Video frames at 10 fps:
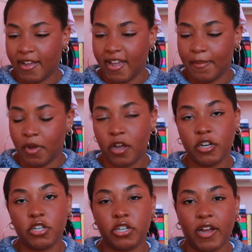I'm
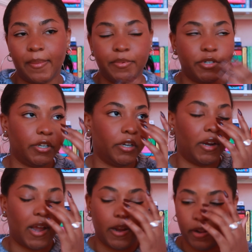on
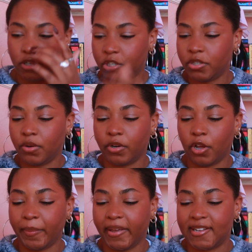chapter, I actually don't
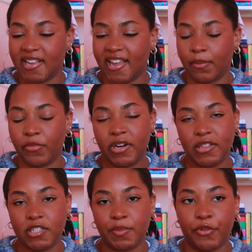know because I am reading
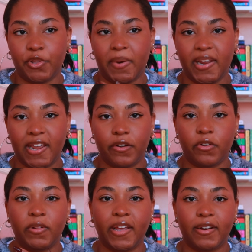this both on my
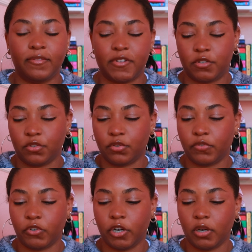Kindle and in physical
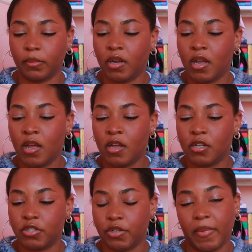form.
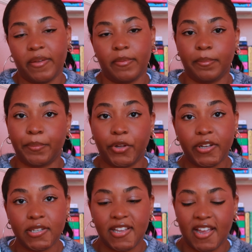So my
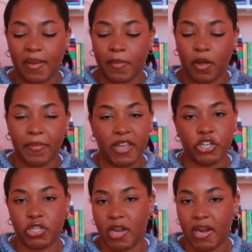book is saying I'm on
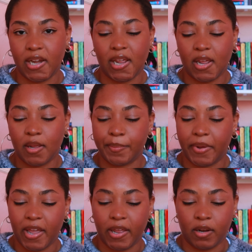page 90,
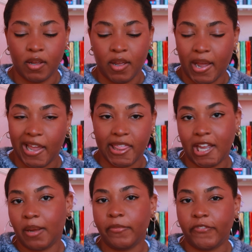but I
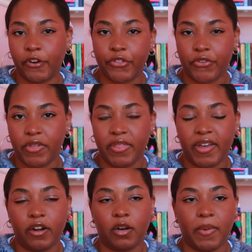think I'm further than
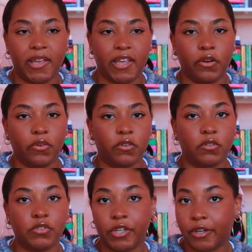that on my
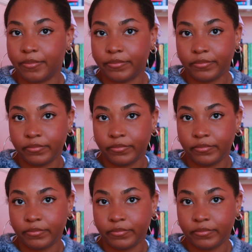Kindle. So